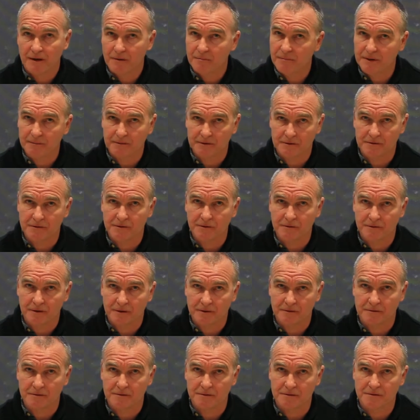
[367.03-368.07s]
people do
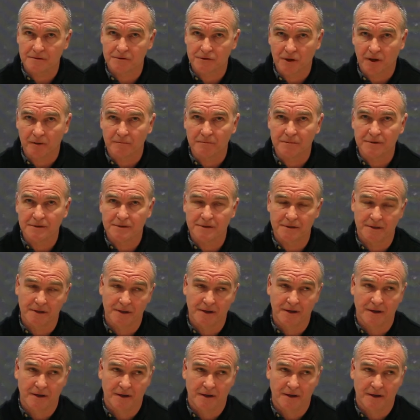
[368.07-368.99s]
those jobs